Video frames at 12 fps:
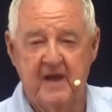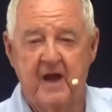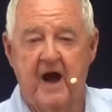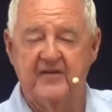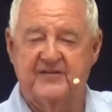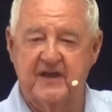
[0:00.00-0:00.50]

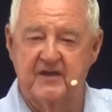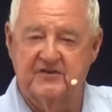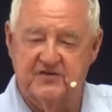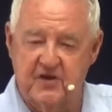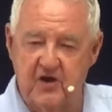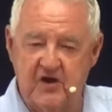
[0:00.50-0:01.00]
I said,
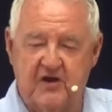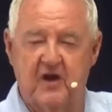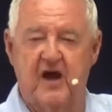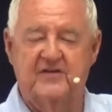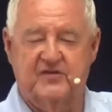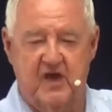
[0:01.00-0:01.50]
sir, can
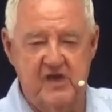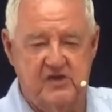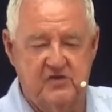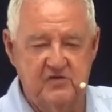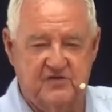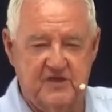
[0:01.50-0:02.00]
I take
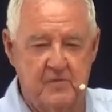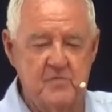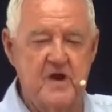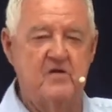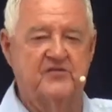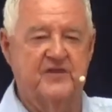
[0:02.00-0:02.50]
you
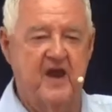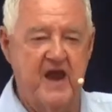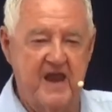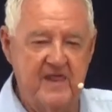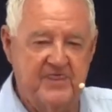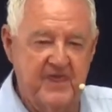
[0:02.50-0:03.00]
somewhere? Is there
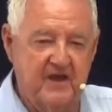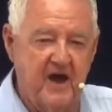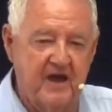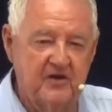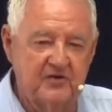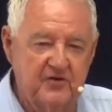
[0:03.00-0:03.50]
anything I
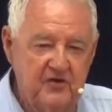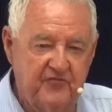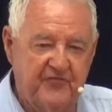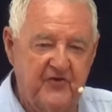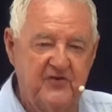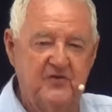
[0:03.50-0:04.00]
can do
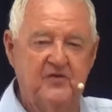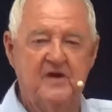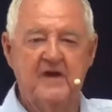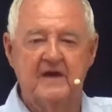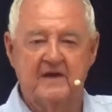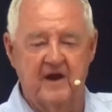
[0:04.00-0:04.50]
for you?
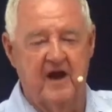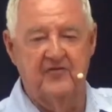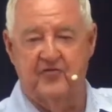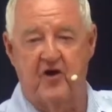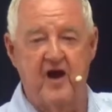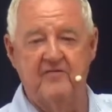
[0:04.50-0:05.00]
Can I
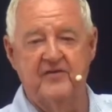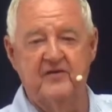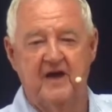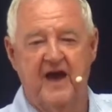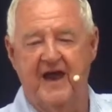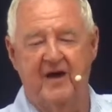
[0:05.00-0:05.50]
drive you?
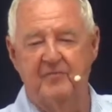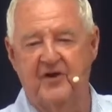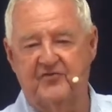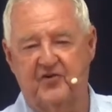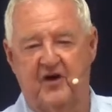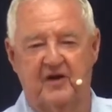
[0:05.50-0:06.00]
And I'm
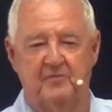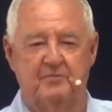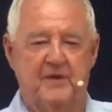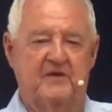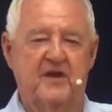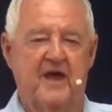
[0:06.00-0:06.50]
not trying to
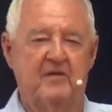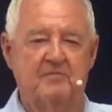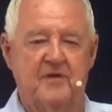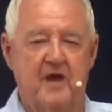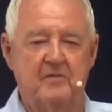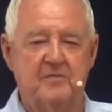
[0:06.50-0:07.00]
big note,
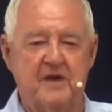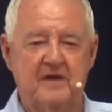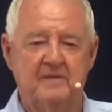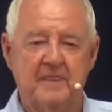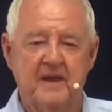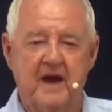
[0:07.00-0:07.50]
note me.
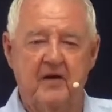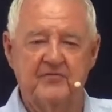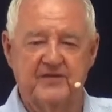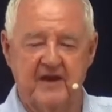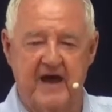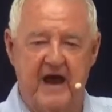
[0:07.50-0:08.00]
I was
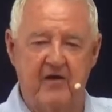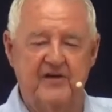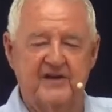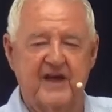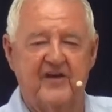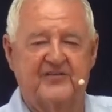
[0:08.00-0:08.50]
in a hurry
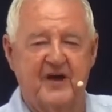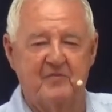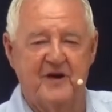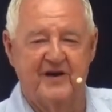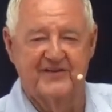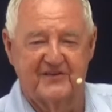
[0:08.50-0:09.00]
to go
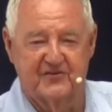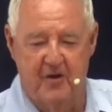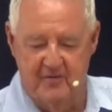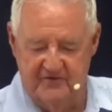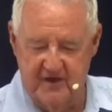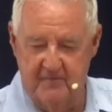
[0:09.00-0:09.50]
somewhere at the
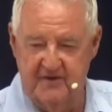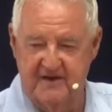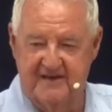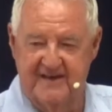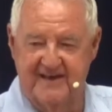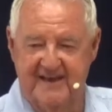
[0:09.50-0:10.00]
time. I was hoping he
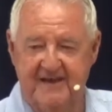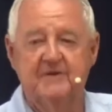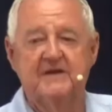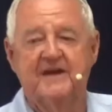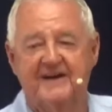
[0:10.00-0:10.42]
didn't need me.